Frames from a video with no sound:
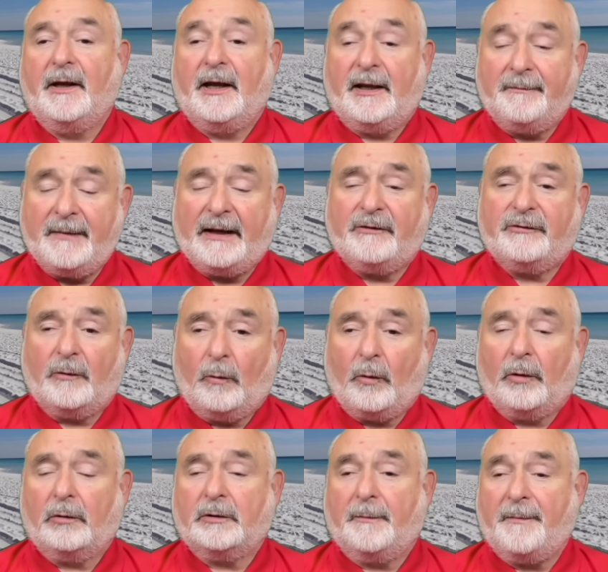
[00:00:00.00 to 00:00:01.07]
It makes the
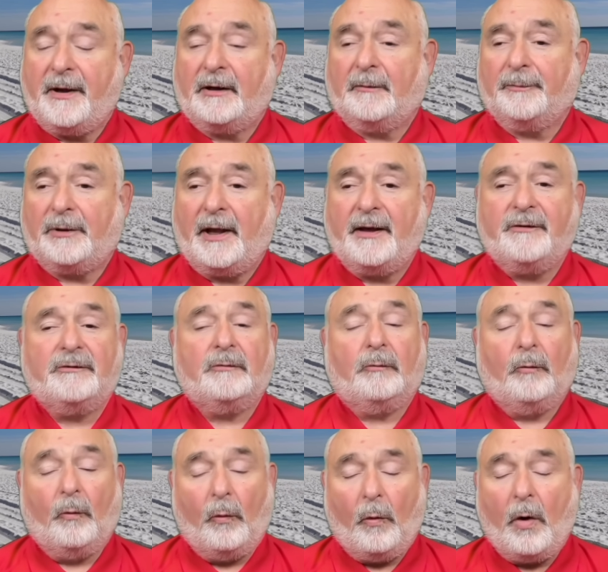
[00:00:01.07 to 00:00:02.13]
world a better place,
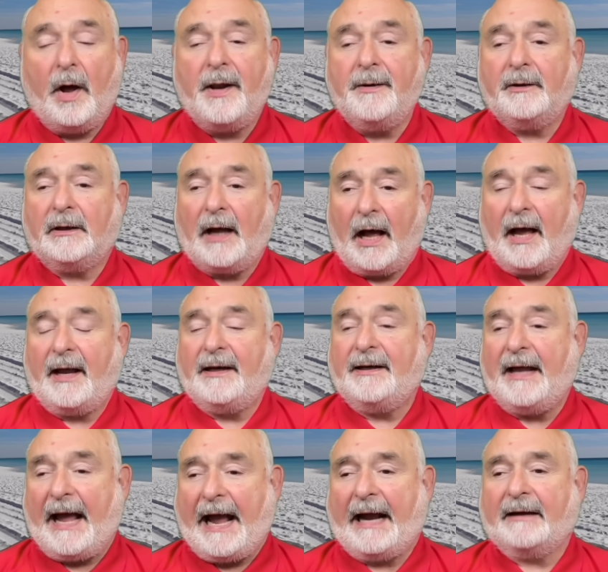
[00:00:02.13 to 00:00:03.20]
one kind
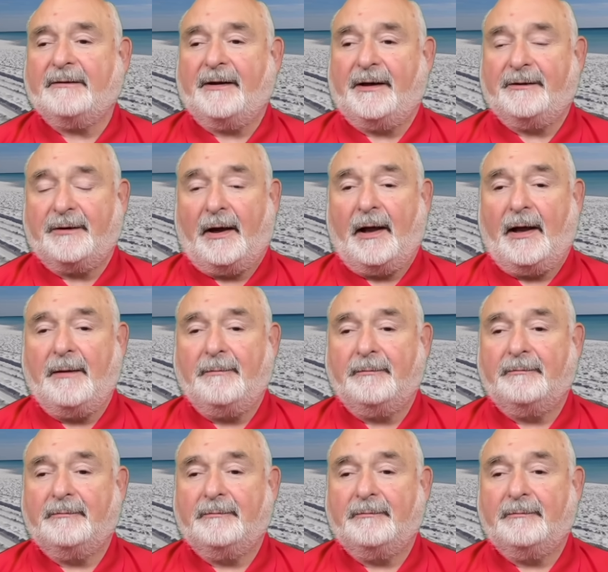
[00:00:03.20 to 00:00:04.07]
act at a time.